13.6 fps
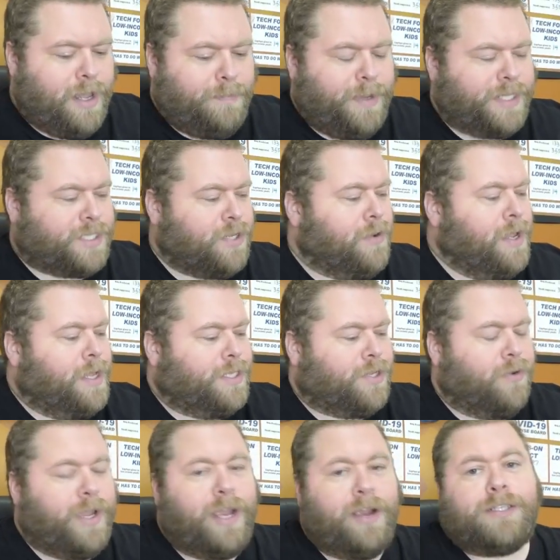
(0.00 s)
But so
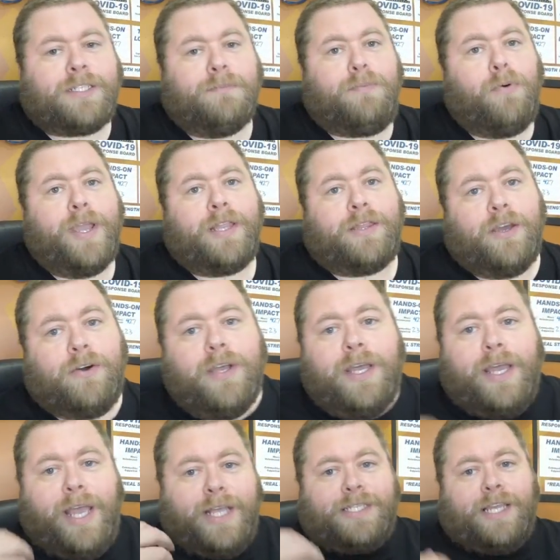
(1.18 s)
here's the point, though,
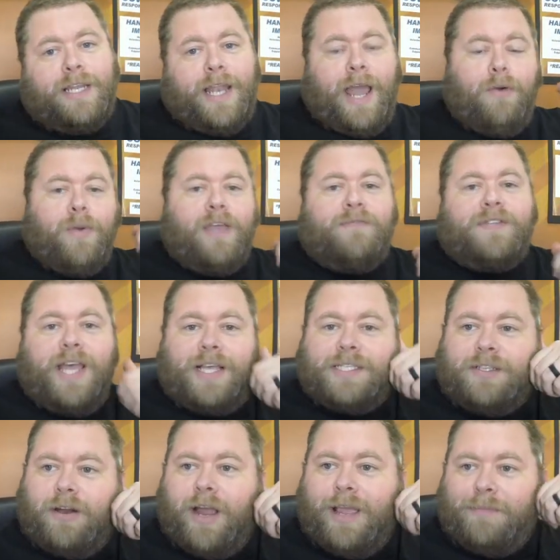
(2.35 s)
is that now we have
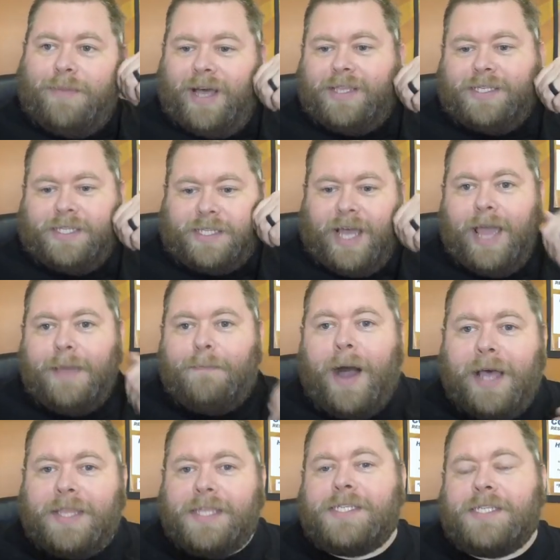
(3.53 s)
tested our hypothesis. The
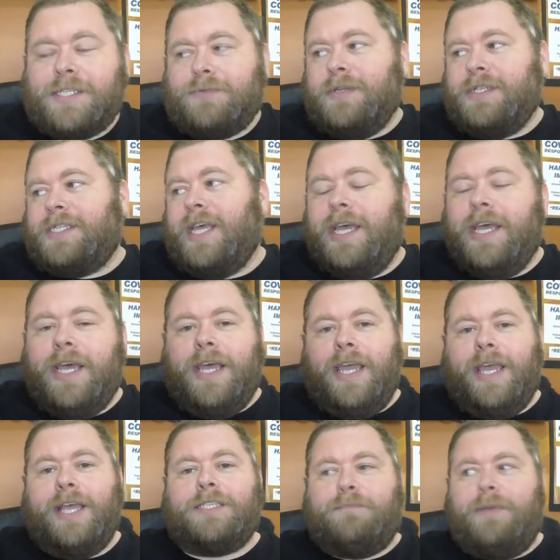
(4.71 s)
hypothesis was that
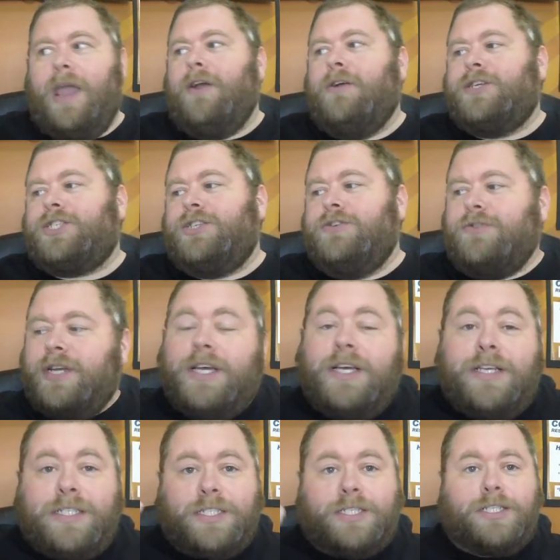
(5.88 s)
his parachute
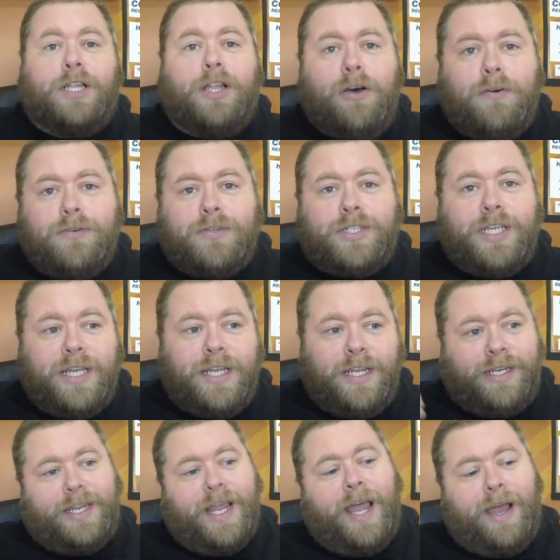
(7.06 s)
slows
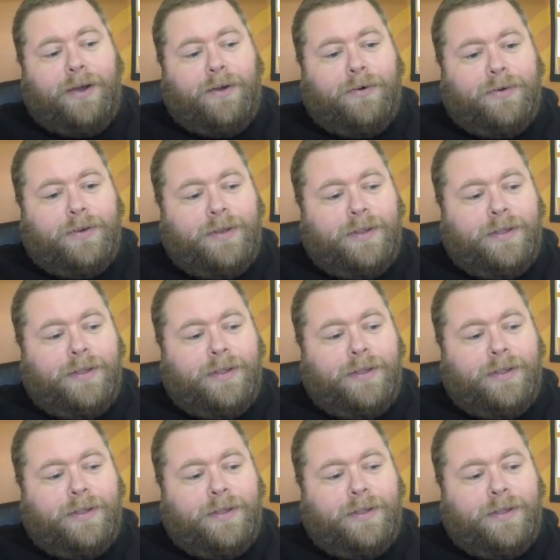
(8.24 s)
down